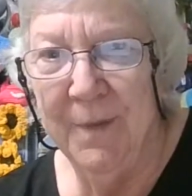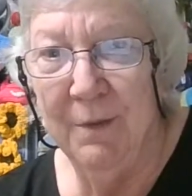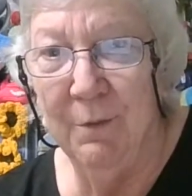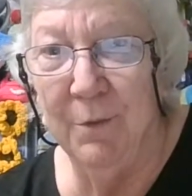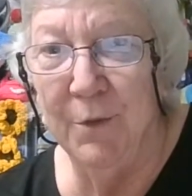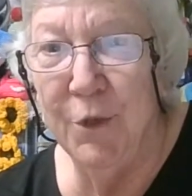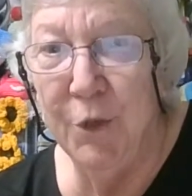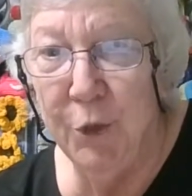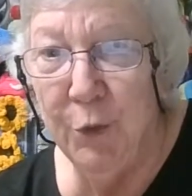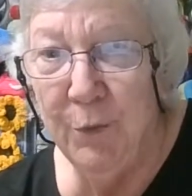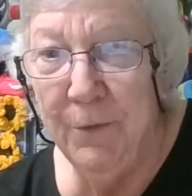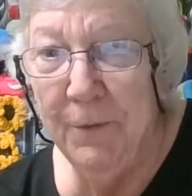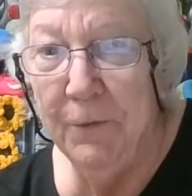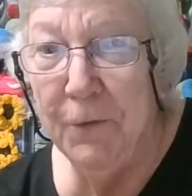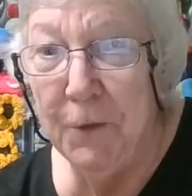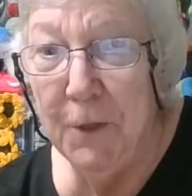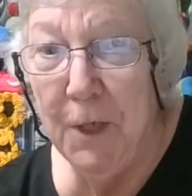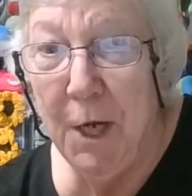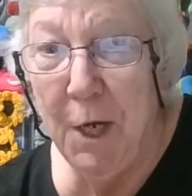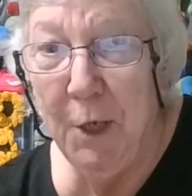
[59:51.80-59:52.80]
We're shooting
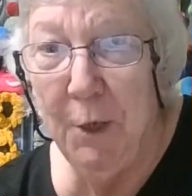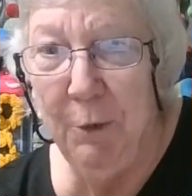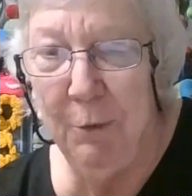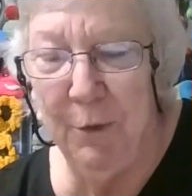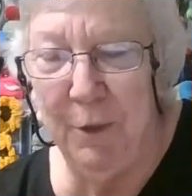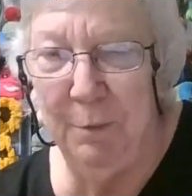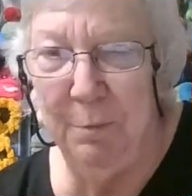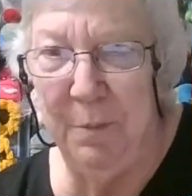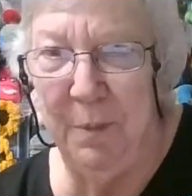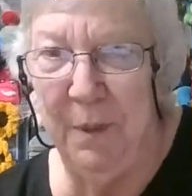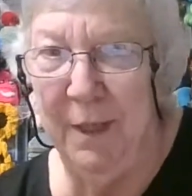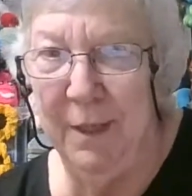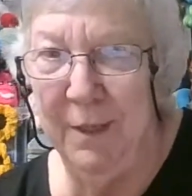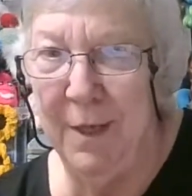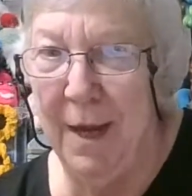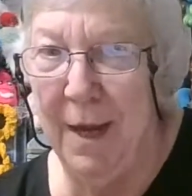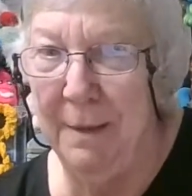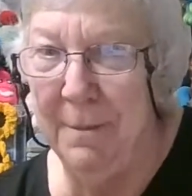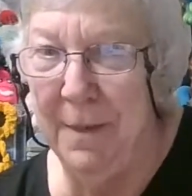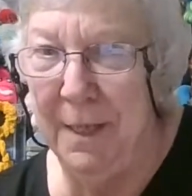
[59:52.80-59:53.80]
for 100 by the
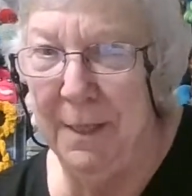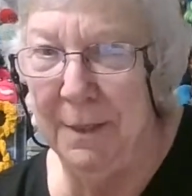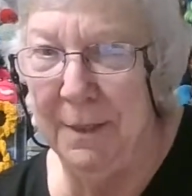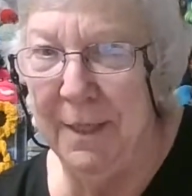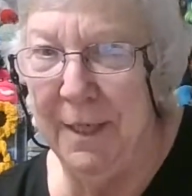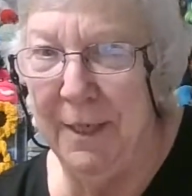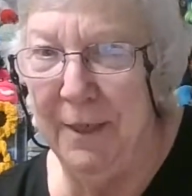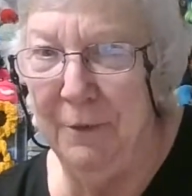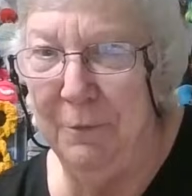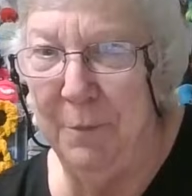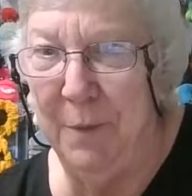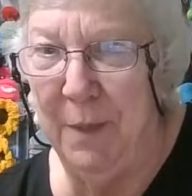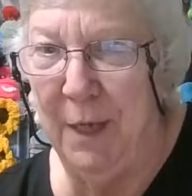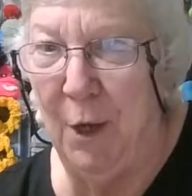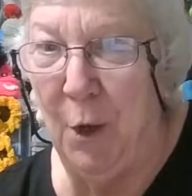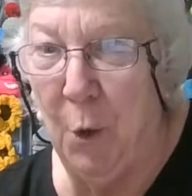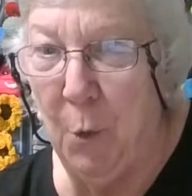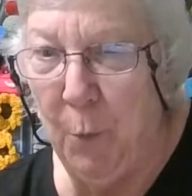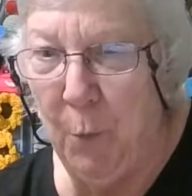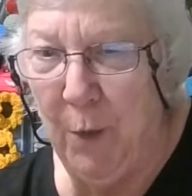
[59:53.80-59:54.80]
time I leave, but
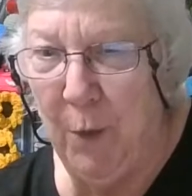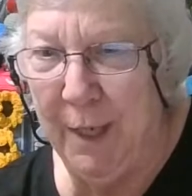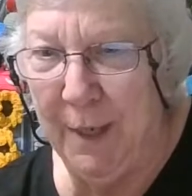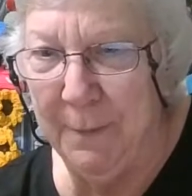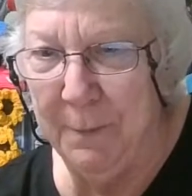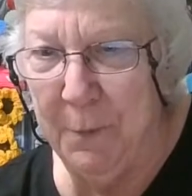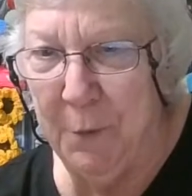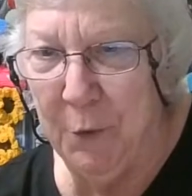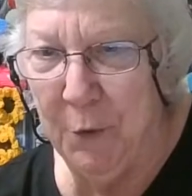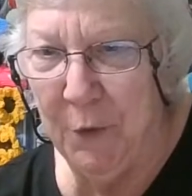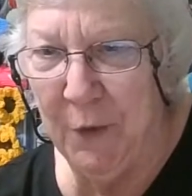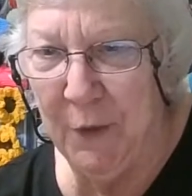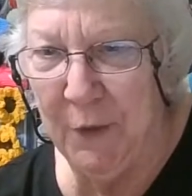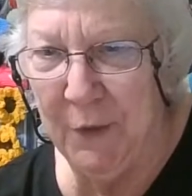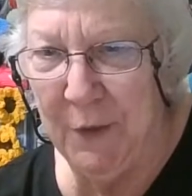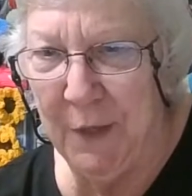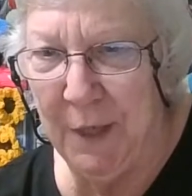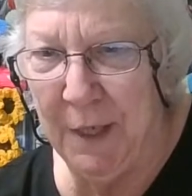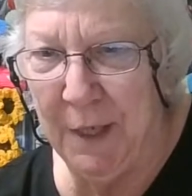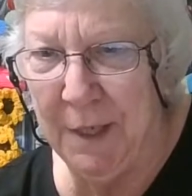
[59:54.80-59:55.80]
I hope we get more
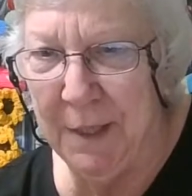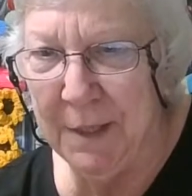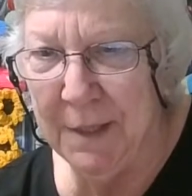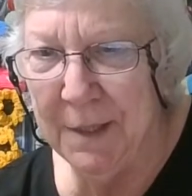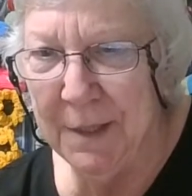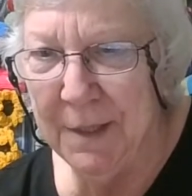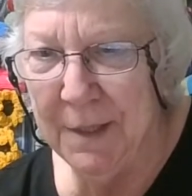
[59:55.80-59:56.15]
than that.